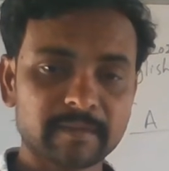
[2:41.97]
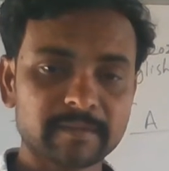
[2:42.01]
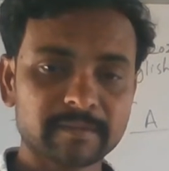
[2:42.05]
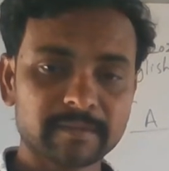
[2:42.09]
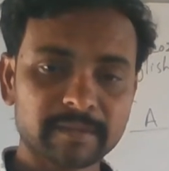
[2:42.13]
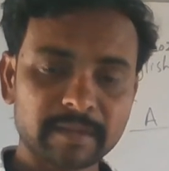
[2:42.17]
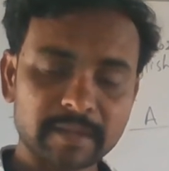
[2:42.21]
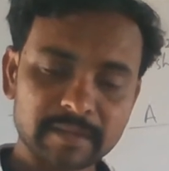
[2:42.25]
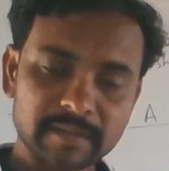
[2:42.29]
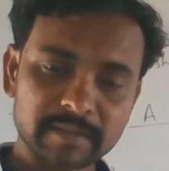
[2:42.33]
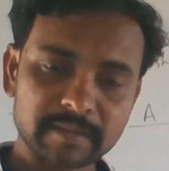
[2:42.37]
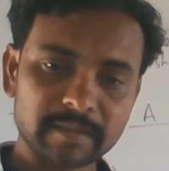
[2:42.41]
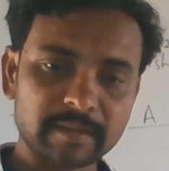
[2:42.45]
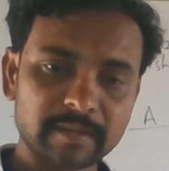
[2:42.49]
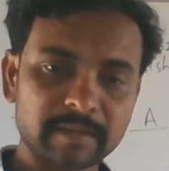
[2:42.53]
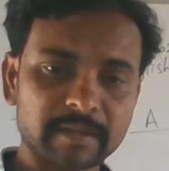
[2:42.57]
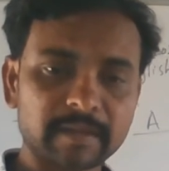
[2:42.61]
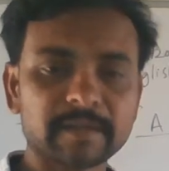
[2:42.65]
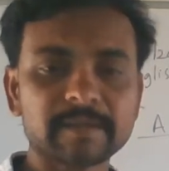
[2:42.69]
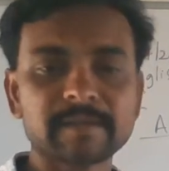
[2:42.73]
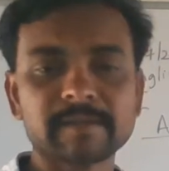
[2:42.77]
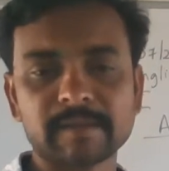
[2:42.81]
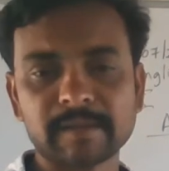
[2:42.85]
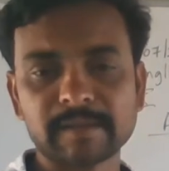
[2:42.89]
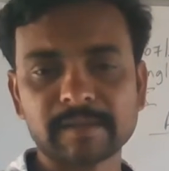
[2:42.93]
Just
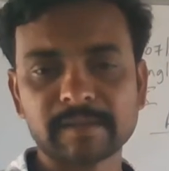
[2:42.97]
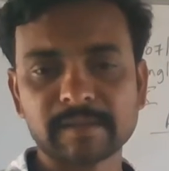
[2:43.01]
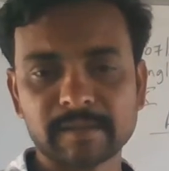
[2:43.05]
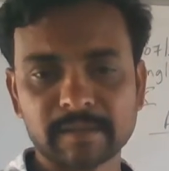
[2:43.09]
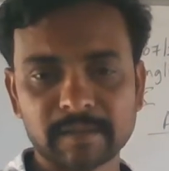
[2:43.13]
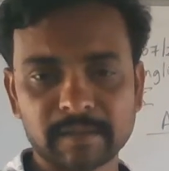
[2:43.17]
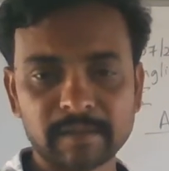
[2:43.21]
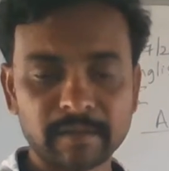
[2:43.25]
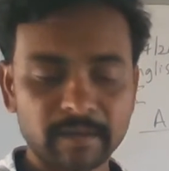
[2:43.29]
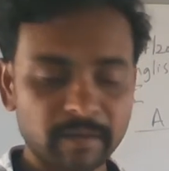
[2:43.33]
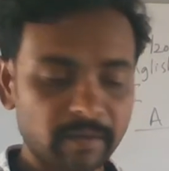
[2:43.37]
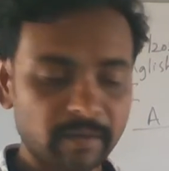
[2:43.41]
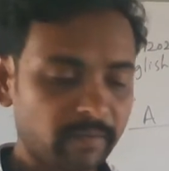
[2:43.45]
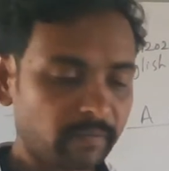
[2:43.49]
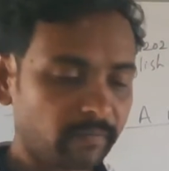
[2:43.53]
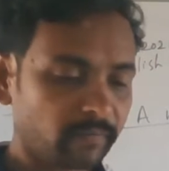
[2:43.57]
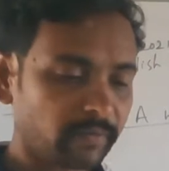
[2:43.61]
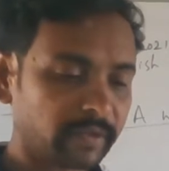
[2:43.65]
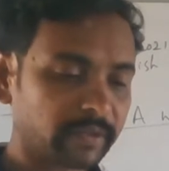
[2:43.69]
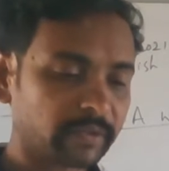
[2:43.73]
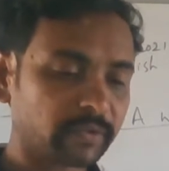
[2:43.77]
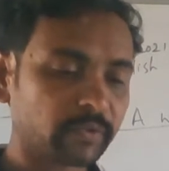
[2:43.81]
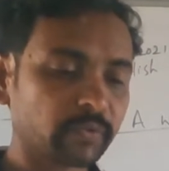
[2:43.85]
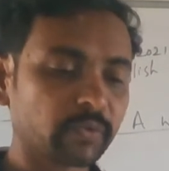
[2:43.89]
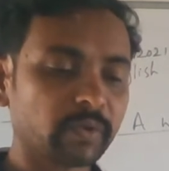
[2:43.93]
discuss
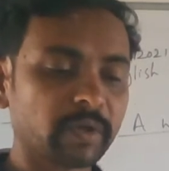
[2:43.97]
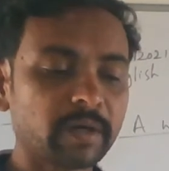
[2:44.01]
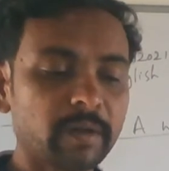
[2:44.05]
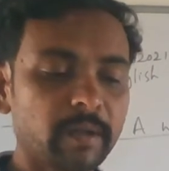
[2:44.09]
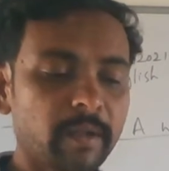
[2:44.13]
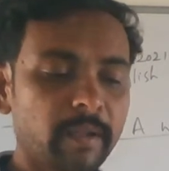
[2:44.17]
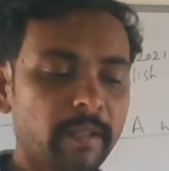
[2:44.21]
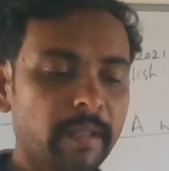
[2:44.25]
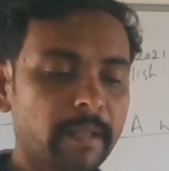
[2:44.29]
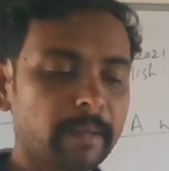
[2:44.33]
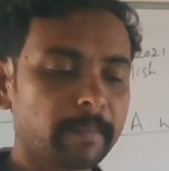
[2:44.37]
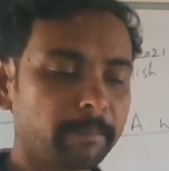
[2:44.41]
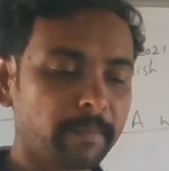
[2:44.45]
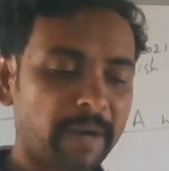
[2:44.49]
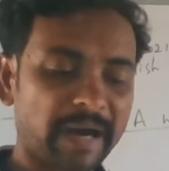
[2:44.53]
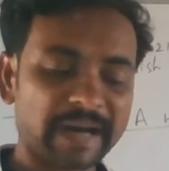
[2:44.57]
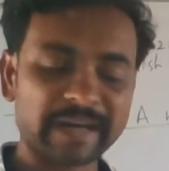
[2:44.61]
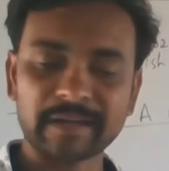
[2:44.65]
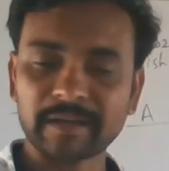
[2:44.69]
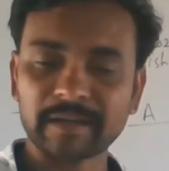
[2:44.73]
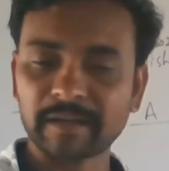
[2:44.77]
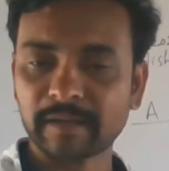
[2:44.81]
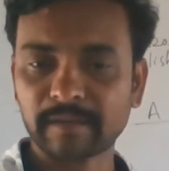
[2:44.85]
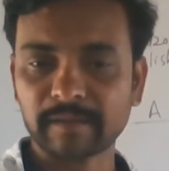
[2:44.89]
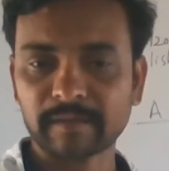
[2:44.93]
with your
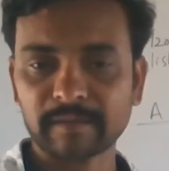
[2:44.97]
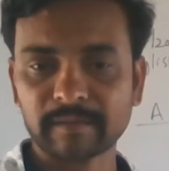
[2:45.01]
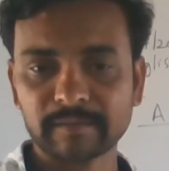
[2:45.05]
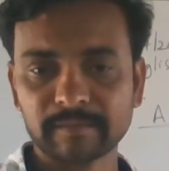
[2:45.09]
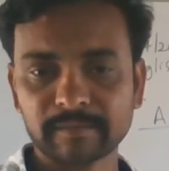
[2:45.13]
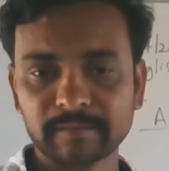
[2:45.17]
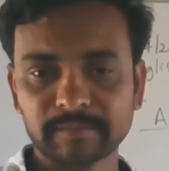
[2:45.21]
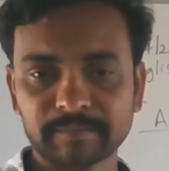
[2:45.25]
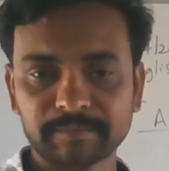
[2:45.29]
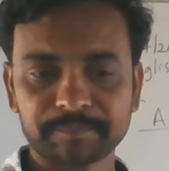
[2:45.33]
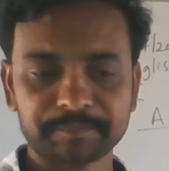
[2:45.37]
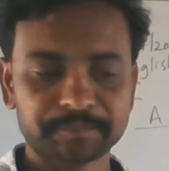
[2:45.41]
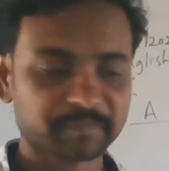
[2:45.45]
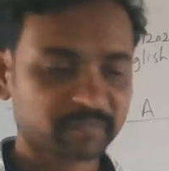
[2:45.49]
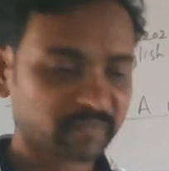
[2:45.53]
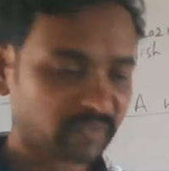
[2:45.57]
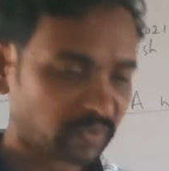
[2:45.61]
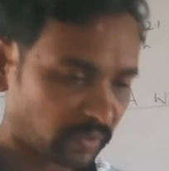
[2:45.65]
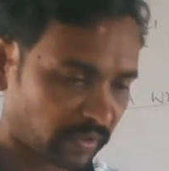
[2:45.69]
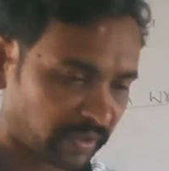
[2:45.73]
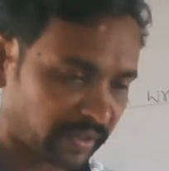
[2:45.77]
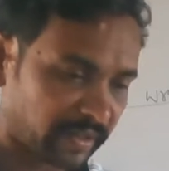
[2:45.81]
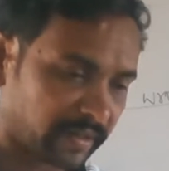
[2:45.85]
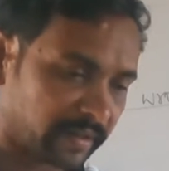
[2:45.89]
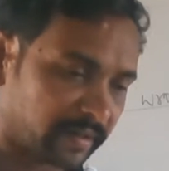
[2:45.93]
partner.
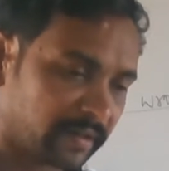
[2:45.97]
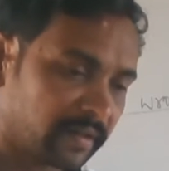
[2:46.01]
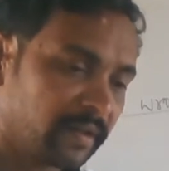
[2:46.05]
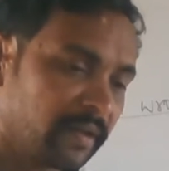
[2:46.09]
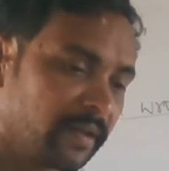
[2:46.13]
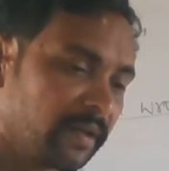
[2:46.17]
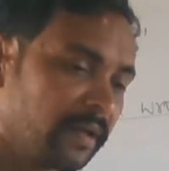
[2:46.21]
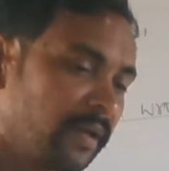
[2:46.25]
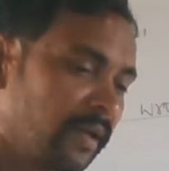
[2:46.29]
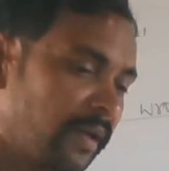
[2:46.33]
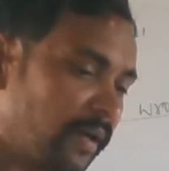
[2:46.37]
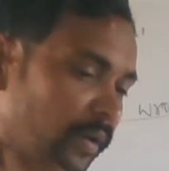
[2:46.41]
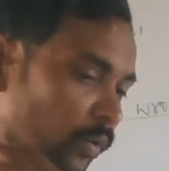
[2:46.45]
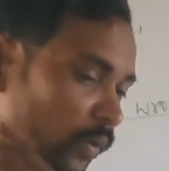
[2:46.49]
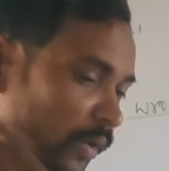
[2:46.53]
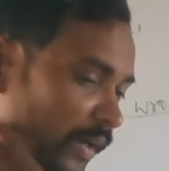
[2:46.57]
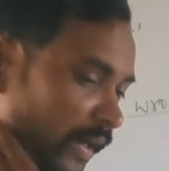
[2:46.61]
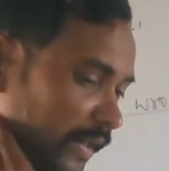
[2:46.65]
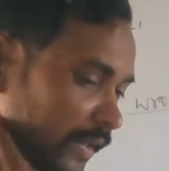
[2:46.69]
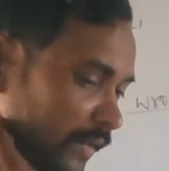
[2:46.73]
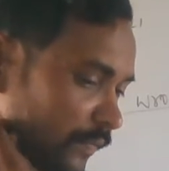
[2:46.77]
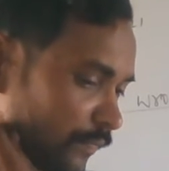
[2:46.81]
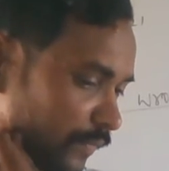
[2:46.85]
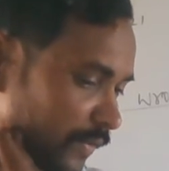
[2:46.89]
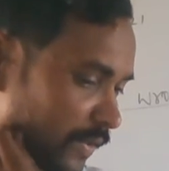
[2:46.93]
Okay. Look
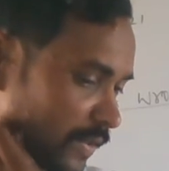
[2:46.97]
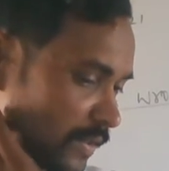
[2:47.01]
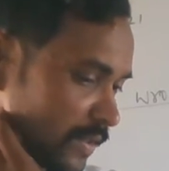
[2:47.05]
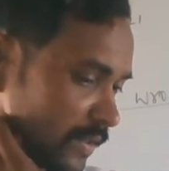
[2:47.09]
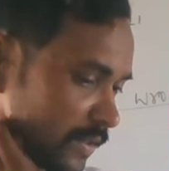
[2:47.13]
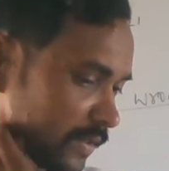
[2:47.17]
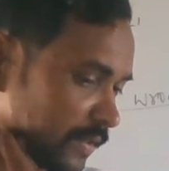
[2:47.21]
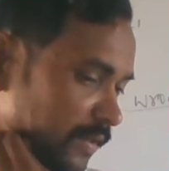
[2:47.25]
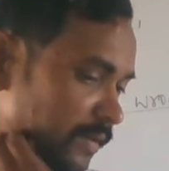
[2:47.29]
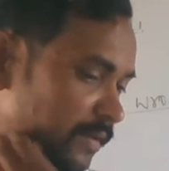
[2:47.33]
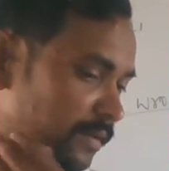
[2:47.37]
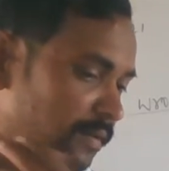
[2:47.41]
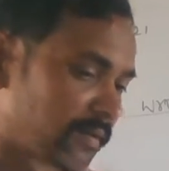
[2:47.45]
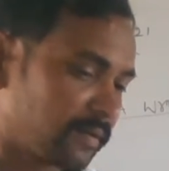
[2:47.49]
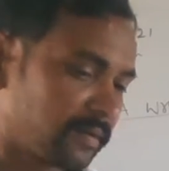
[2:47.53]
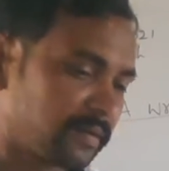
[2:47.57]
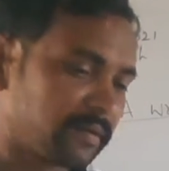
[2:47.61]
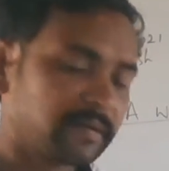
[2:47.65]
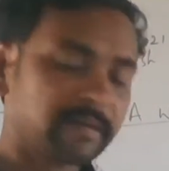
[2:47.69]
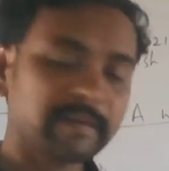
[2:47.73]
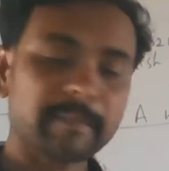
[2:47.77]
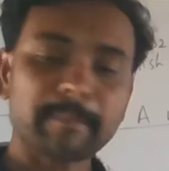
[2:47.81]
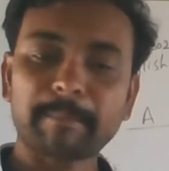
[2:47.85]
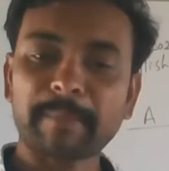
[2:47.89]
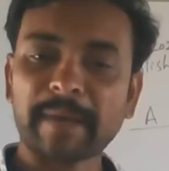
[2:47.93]
at the first
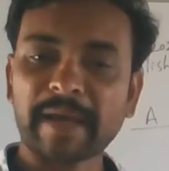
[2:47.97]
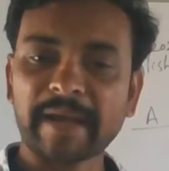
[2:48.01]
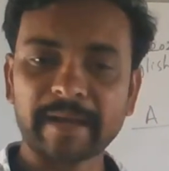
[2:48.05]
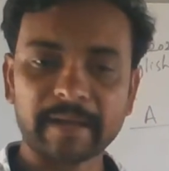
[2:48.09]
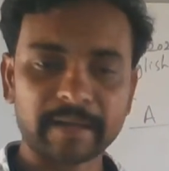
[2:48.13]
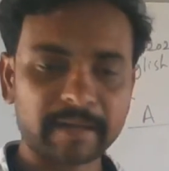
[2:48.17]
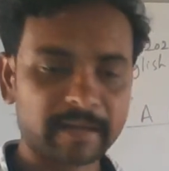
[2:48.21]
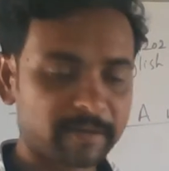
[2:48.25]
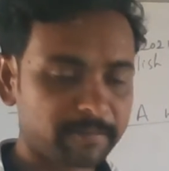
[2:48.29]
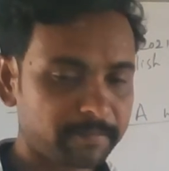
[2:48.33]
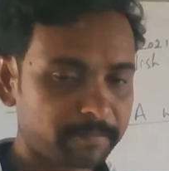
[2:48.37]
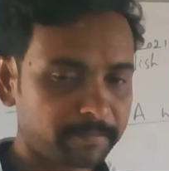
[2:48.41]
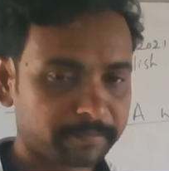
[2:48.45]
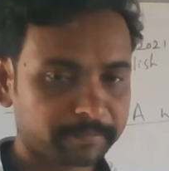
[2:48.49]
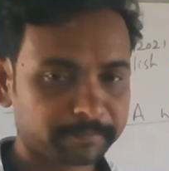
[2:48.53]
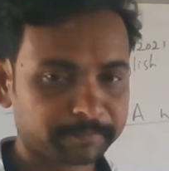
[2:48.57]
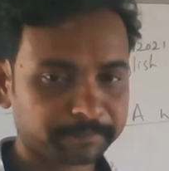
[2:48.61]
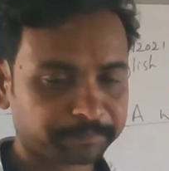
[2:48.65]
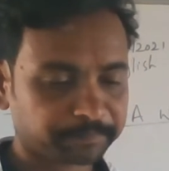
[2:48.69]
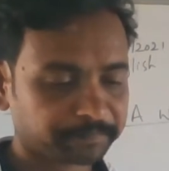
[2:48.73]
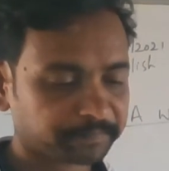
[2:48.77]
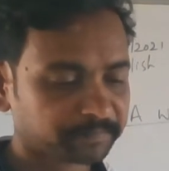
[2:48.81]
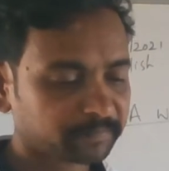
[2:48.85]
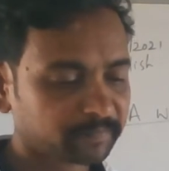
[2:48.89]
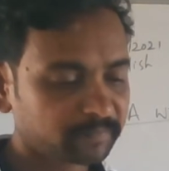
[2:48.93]

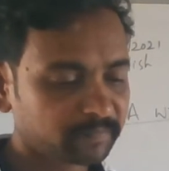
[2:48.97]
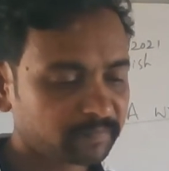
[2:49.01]
paragraph.